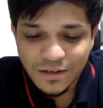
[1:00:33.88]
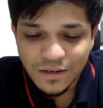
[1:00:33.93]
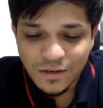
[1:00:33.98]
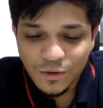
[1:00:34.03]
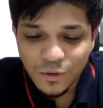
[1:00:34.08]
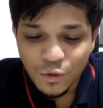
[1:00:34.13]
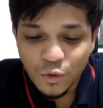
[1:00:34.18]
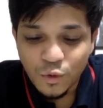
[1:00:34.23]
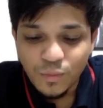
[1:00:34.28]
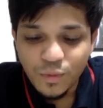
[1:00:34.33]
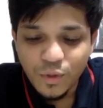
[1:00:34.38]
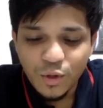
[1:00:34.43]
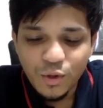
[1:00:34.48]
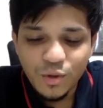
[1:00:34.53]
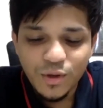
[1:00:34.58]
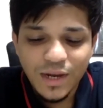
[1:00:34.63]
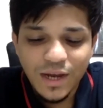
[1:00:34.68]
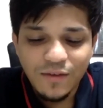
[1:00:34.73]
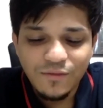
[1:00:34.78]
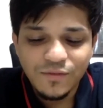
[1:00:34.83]
Whom do you
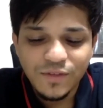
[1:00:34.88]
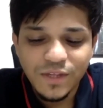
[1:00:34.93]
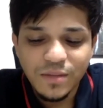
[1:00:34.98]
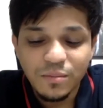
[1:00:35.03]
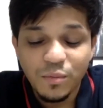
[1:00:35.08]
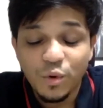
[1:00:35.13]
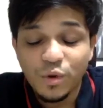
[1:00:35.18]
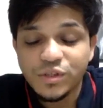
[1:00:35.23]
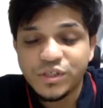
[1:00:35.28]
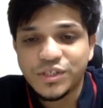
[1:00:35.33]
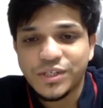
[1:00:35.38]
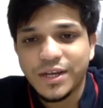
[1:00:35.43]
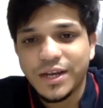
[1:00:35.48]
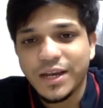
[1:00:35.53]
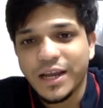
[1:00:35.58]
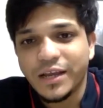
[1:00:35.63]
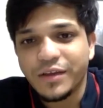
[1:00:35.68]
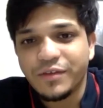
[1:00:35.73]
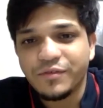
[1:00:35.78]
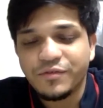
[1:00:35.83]
love the most in
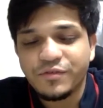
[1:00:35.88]
life?